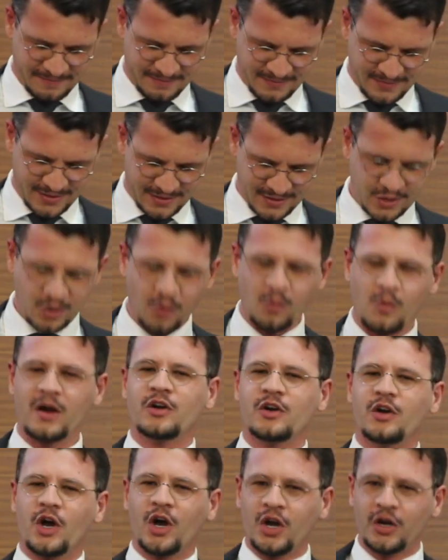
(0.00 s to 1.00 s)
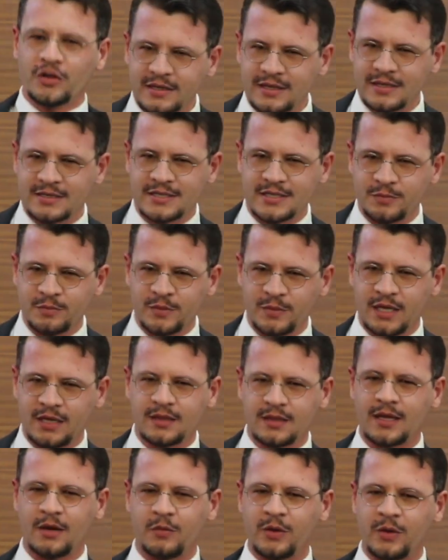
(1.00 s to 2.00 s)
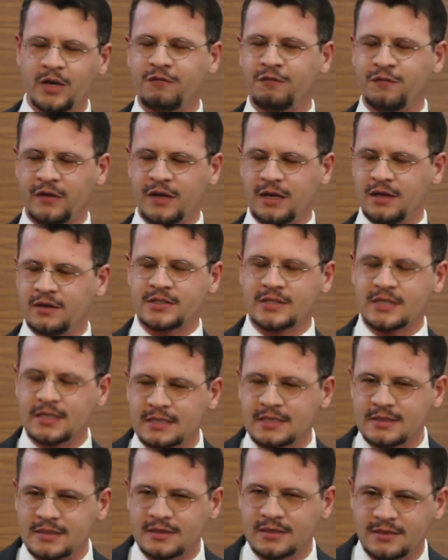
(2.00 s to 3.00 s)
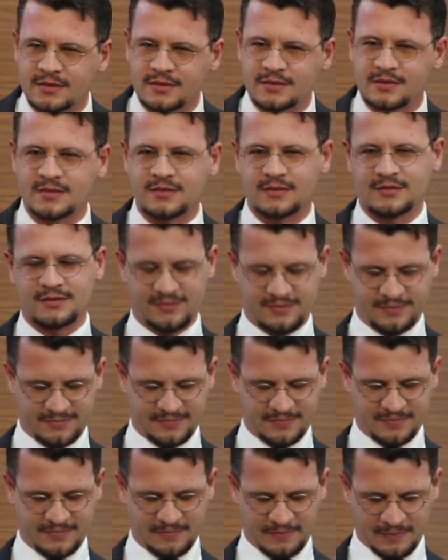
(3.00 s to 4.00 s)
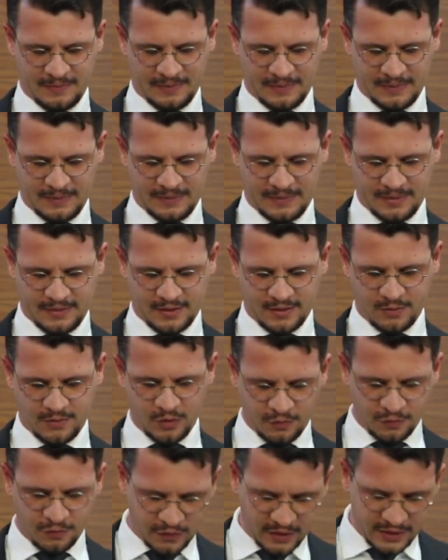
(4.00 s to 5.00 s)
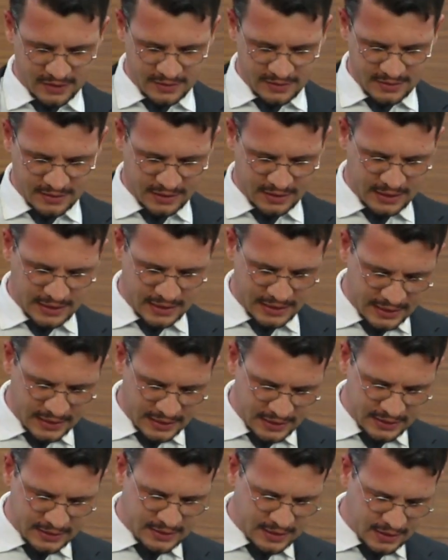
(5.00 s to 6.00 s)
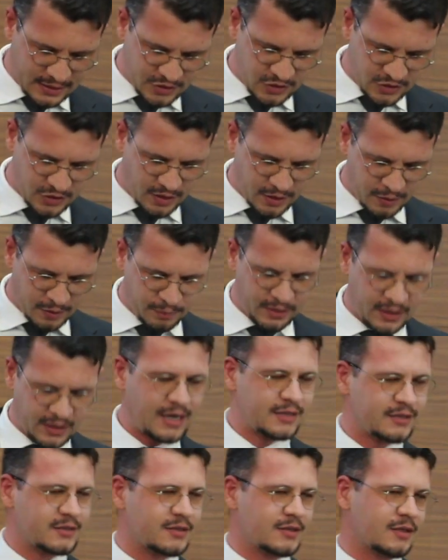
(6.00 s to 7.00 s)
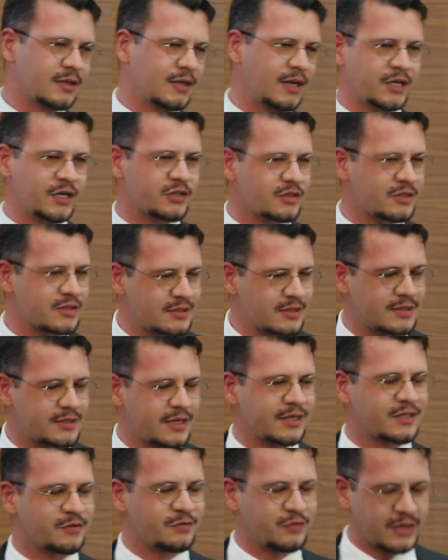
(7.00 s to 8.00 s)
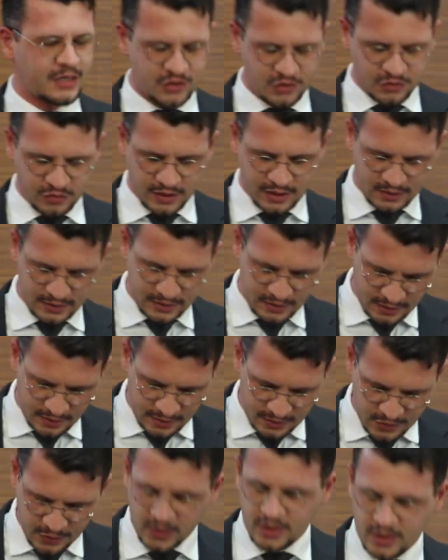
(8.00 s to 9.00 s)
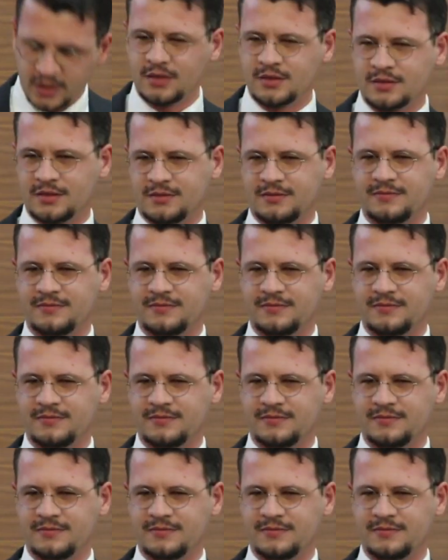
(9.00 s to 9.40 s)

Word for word: so, what on earth does it mean that we are fellow citizens? Well, friends, it clearly does not apply to the nation state of Israel in this world.